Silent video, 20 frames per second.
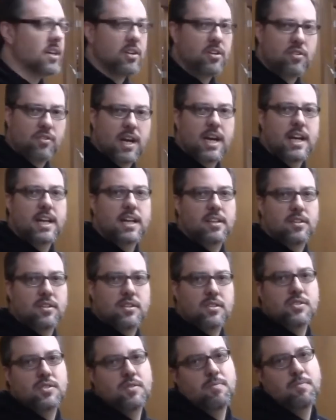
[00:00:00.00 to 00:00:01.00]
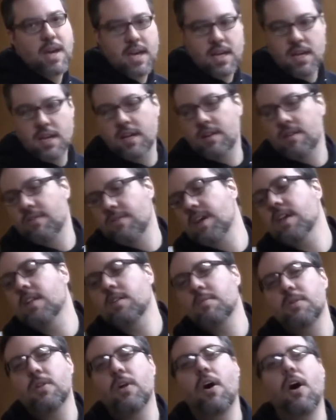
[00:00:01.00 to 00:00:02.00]
and grading this and making it
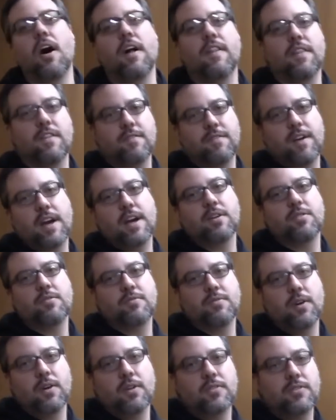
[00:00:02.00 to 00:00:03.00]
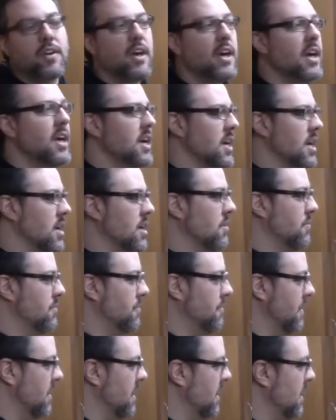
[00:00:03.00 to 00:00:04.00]
available on the Vinyl Vault. If